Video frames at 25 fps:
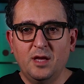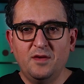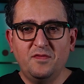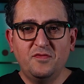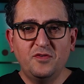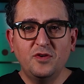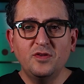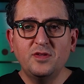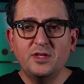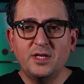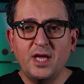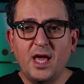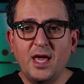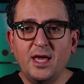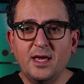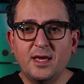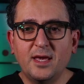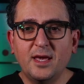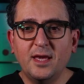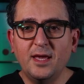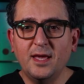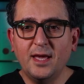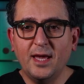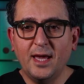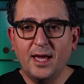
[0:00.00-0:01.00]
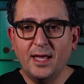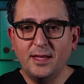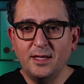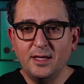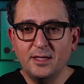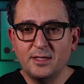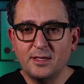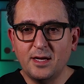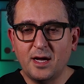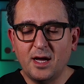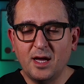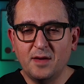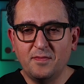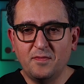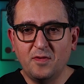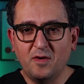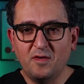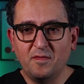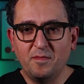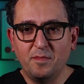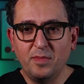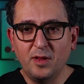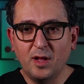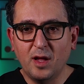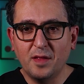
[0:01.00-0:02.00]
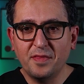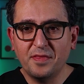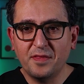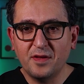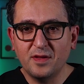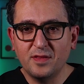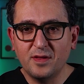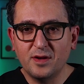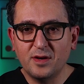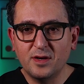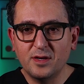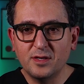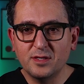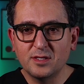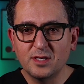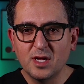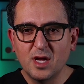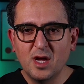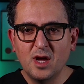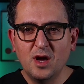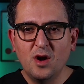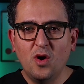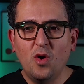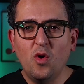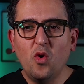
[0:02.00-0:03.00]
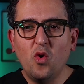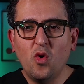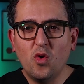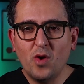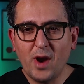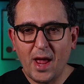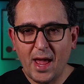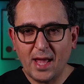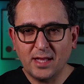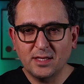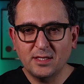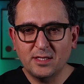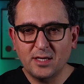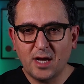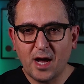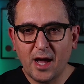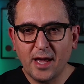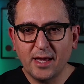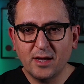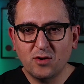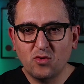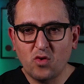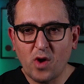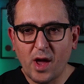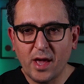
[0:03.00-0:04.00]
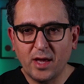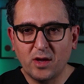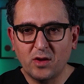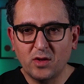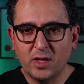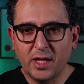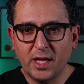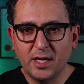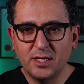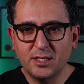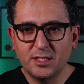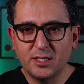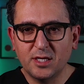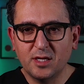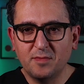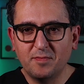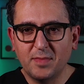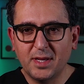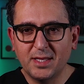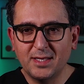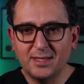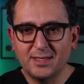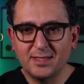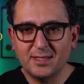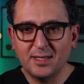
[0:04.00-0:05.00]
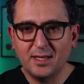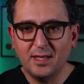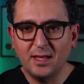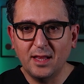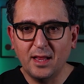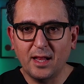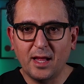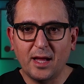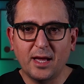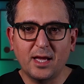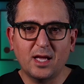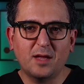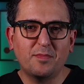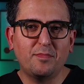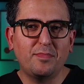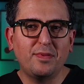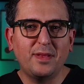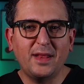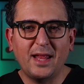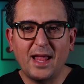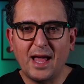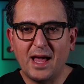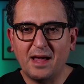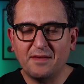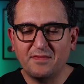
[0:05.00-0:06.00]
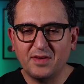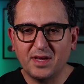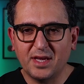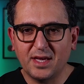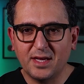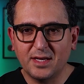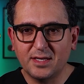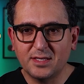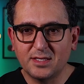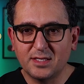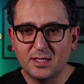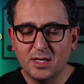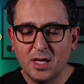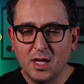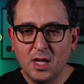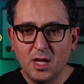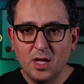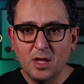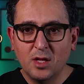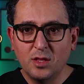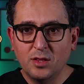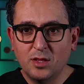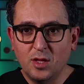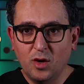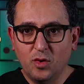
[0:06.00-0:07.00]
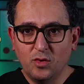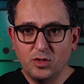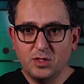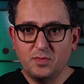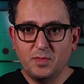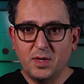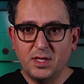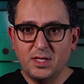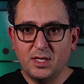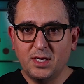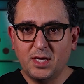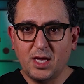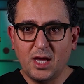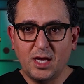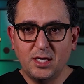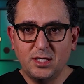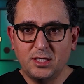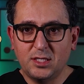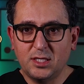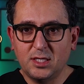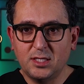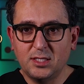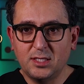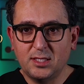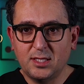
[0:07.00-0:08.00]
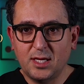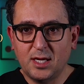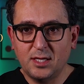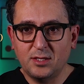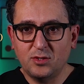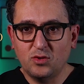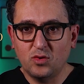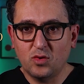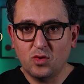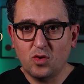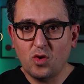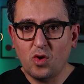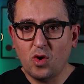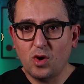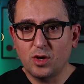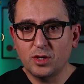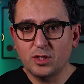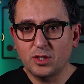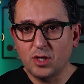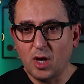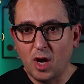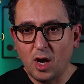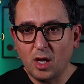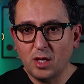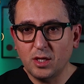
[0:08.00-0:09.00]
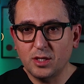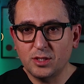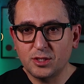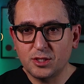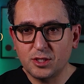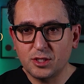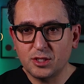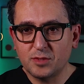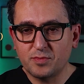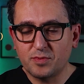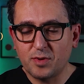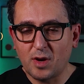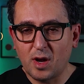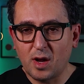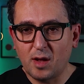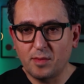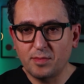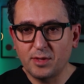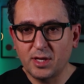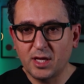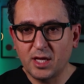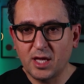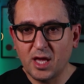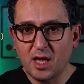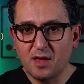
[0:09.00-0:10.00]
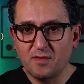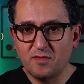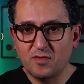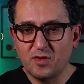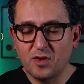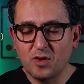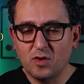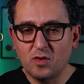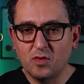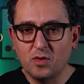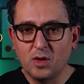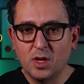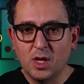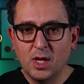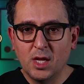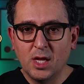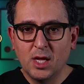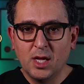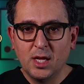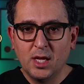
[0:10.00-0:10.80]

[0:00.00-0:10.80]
If you're taking any type of blood thinners or anticoagulation medicine like Plavix, those medications that your cardiologist probably gave you